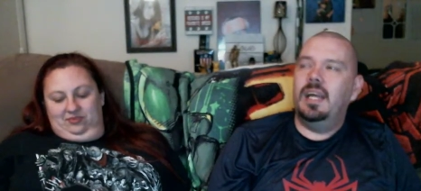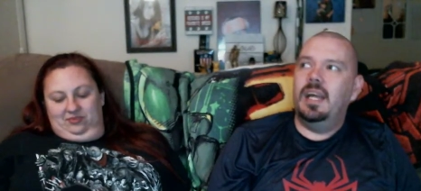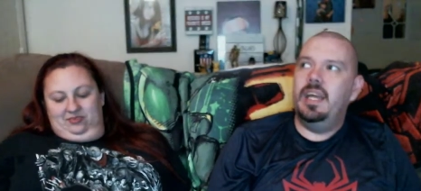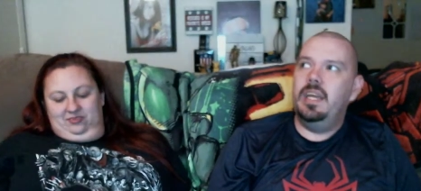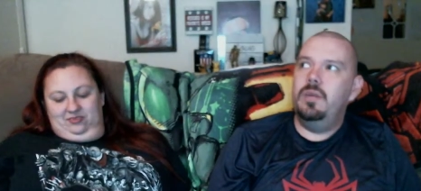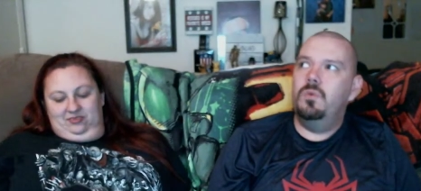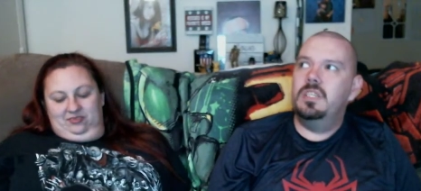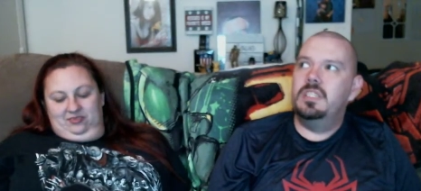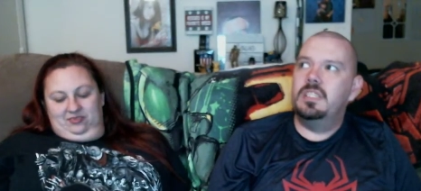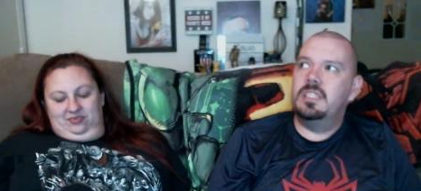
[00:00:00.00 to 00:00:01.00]
Speaker 1: he
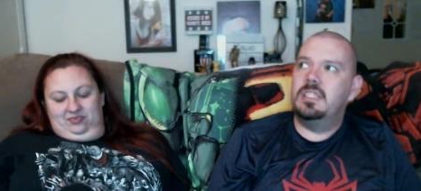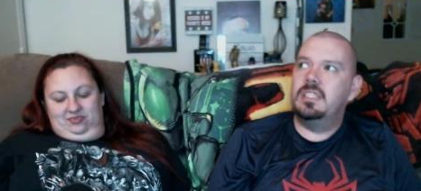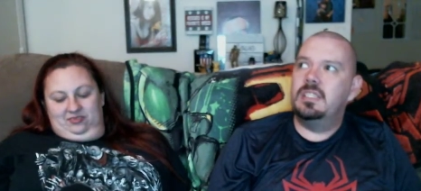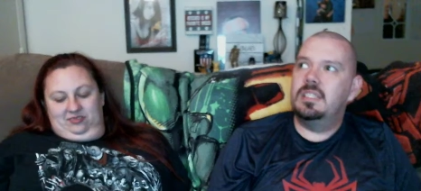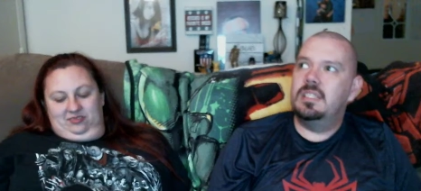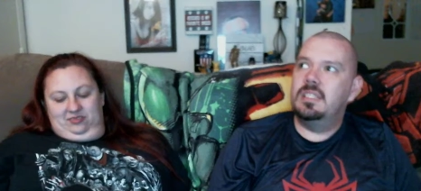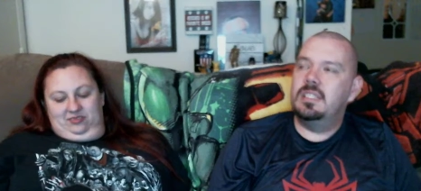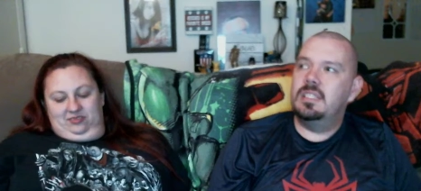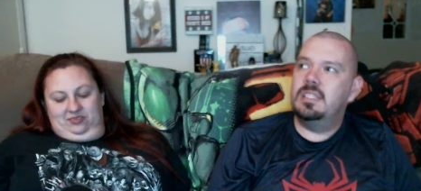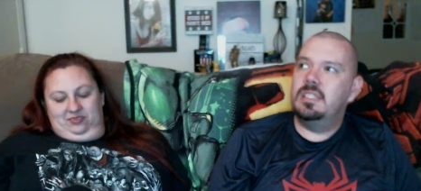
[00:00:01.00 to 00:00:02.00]
was.
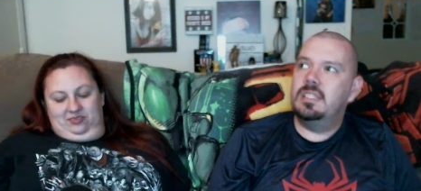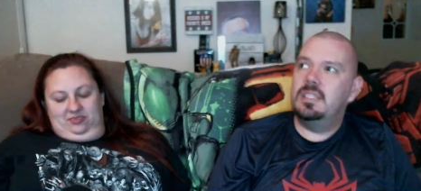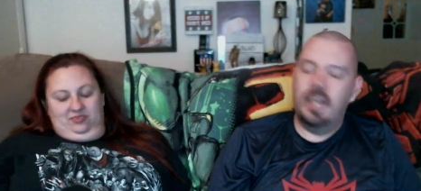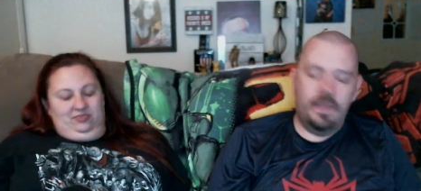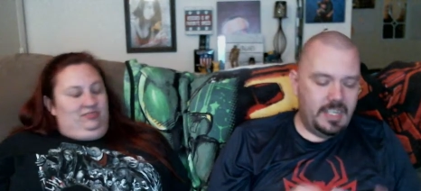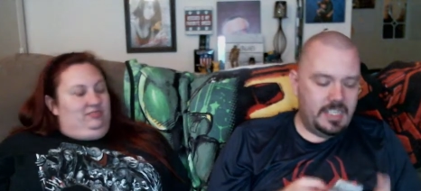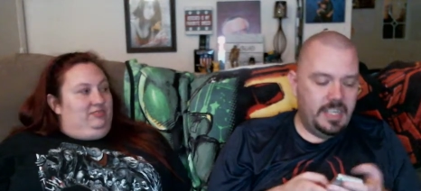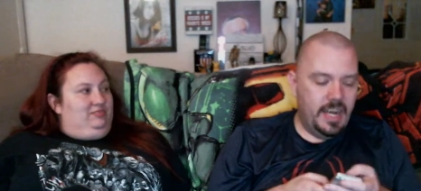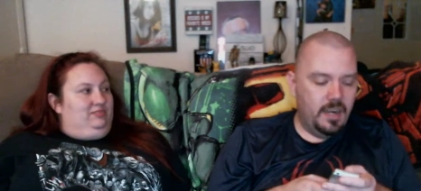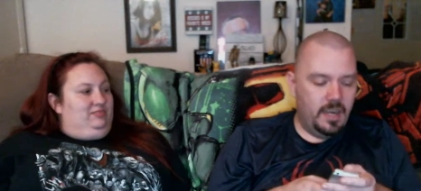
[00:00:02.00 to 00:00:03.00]
No, that's
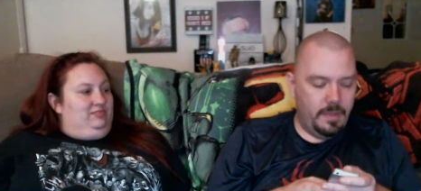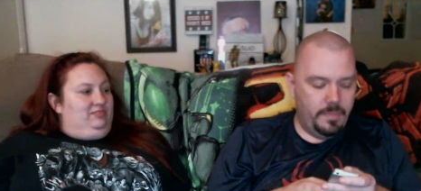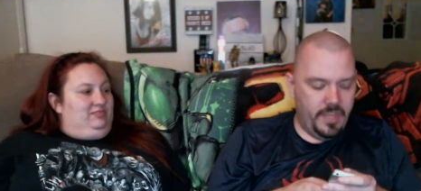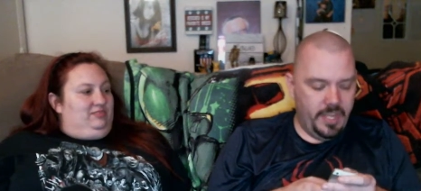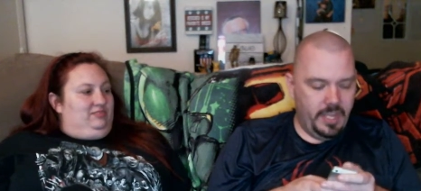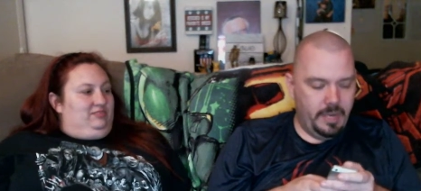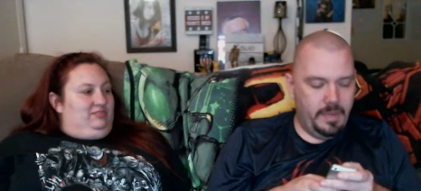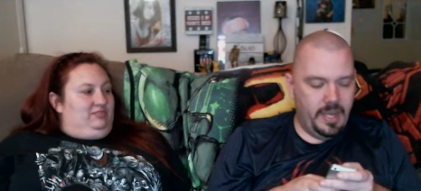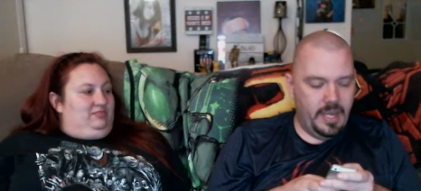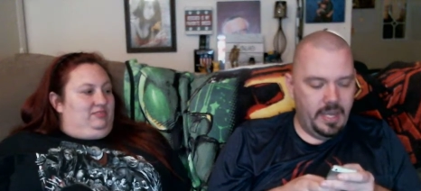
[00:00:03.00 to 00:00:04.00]
Daryl I'm thinking
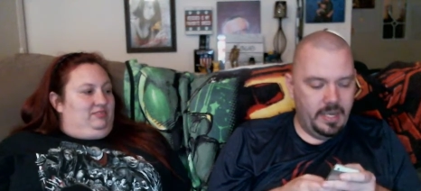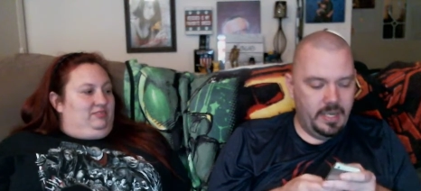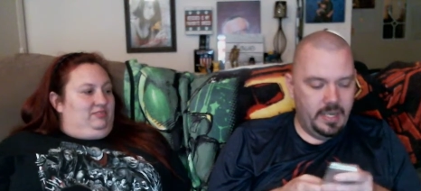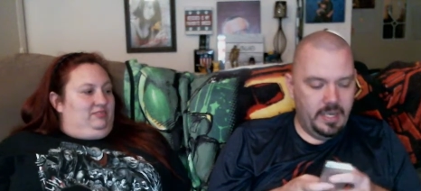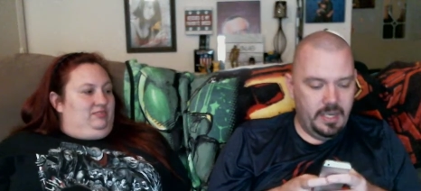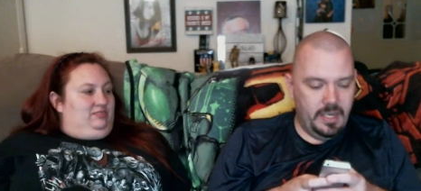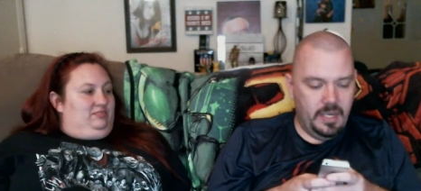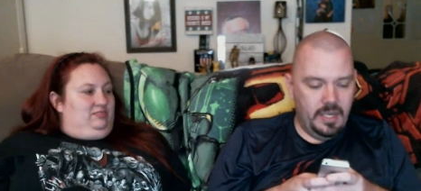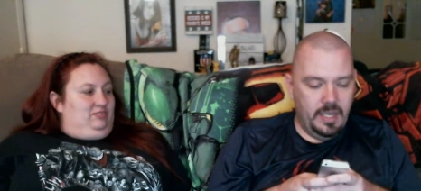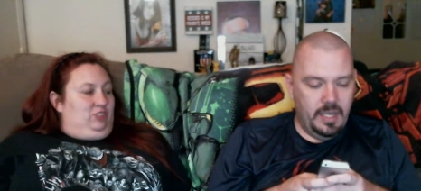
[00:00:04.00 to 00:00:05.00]
about.
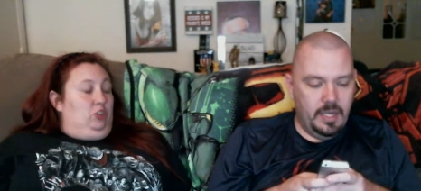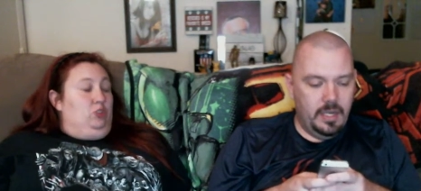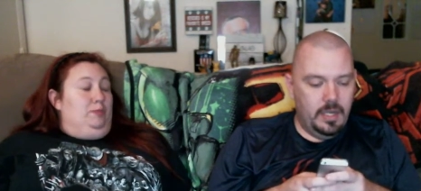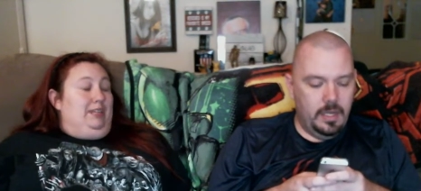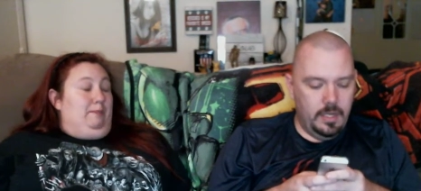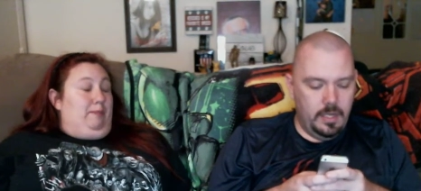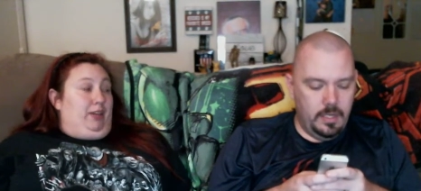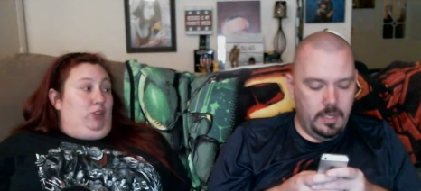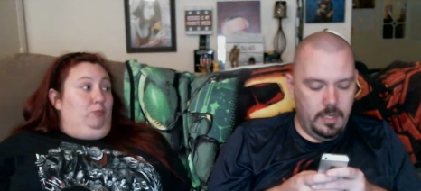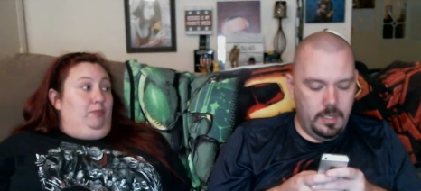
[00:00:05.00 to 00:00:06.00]
Speaker 2: he has been
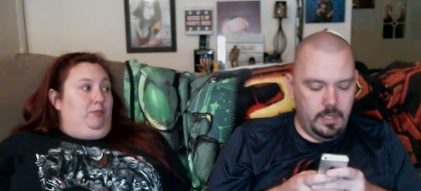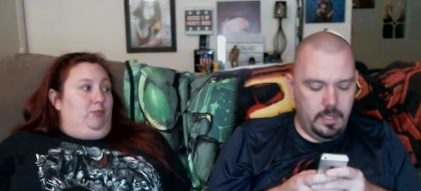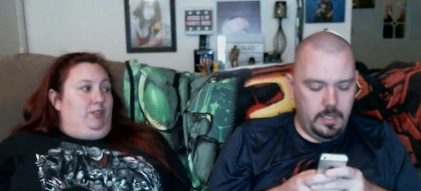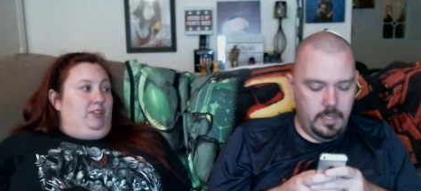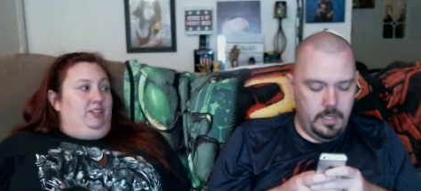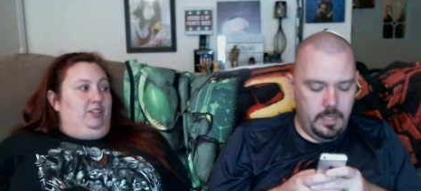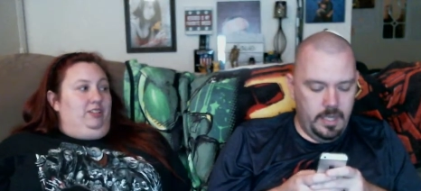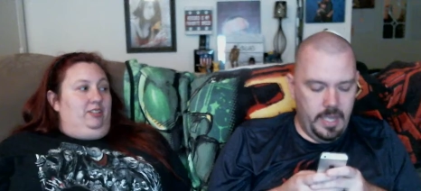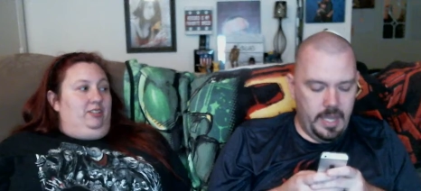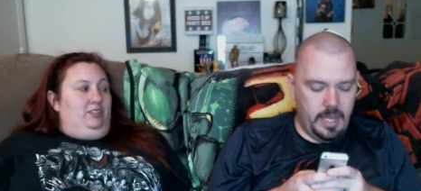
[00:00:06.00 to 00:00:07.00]
impaled before?
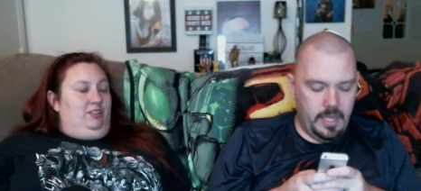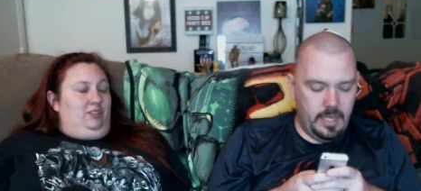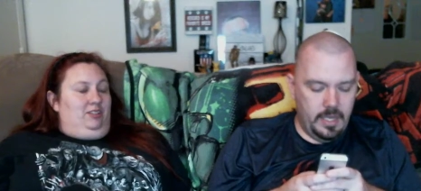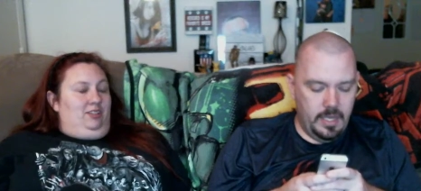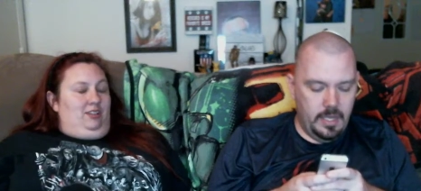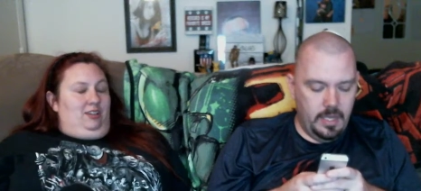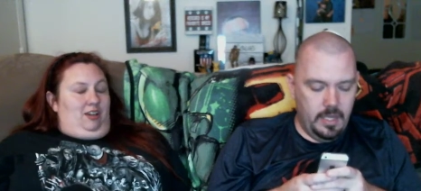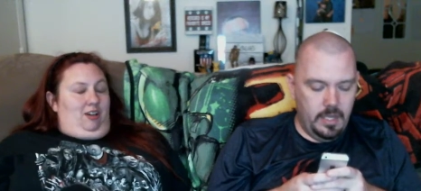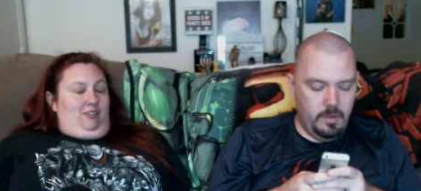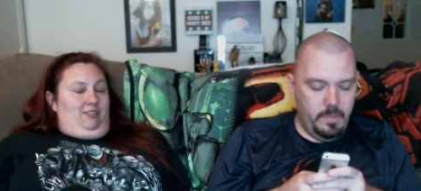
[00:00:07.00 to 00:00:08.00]
Speaker 1: Yeah.
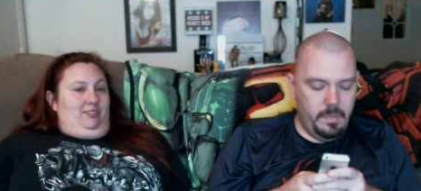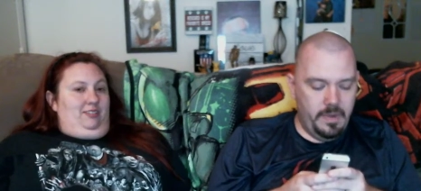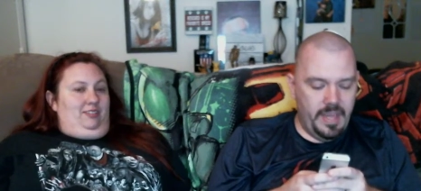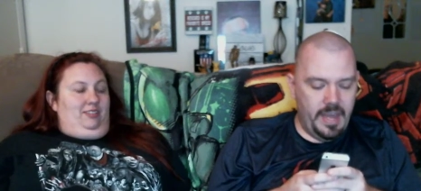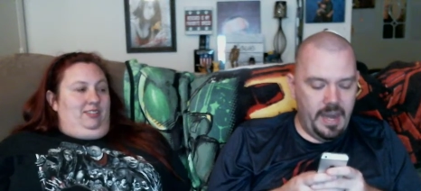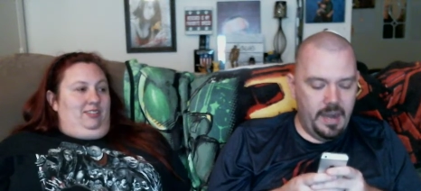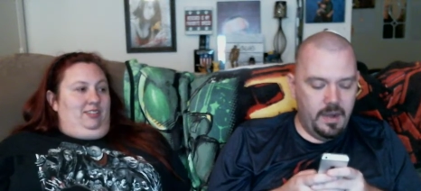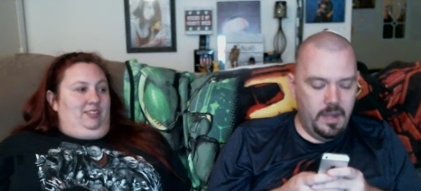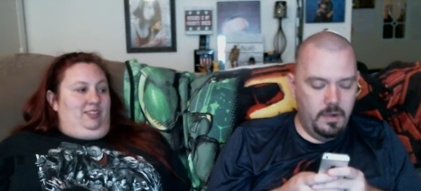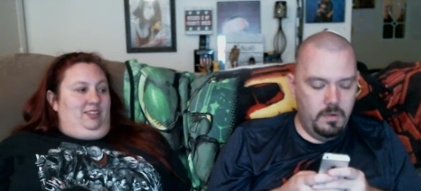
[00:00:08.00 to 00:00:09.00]
Remember that
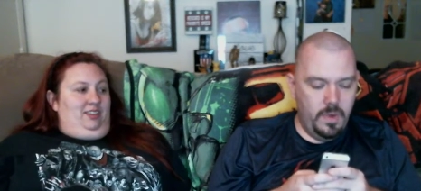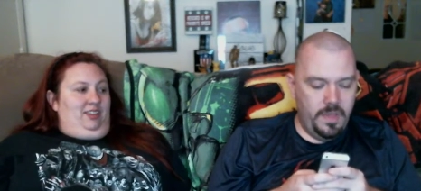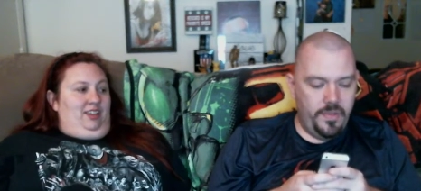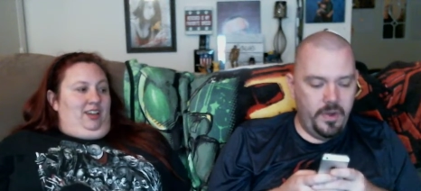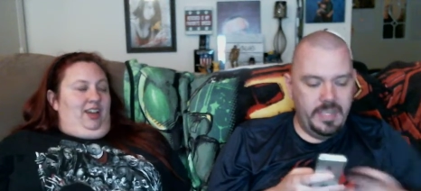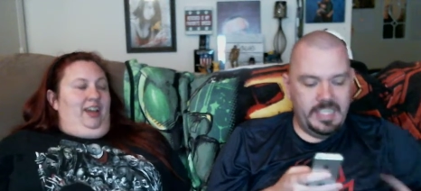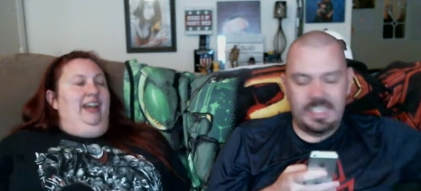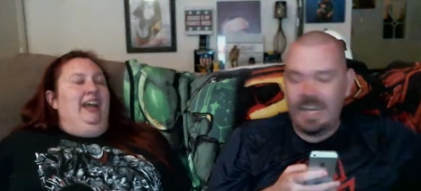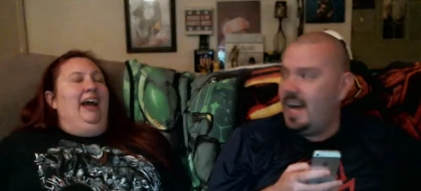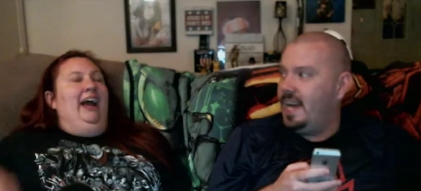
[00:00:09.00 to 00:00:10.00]
arrow went through his
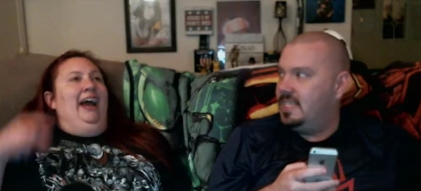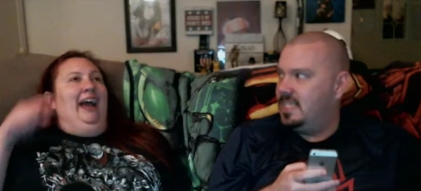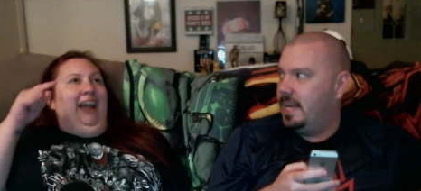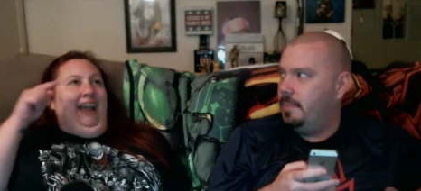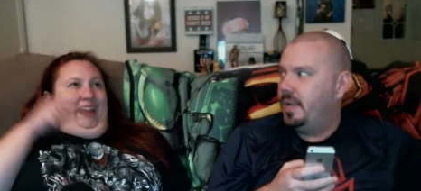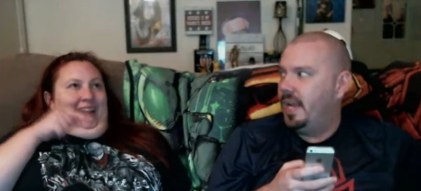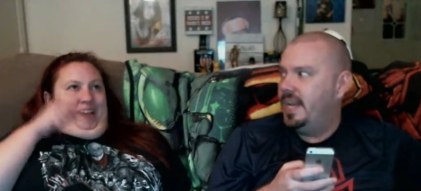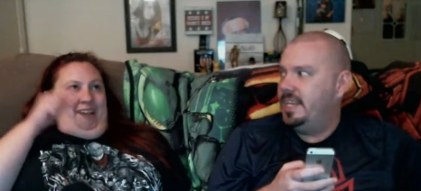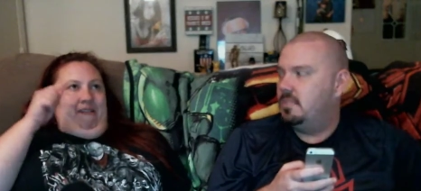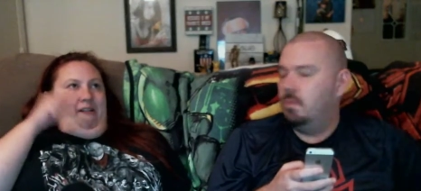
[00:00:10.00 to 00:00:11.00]
side, same place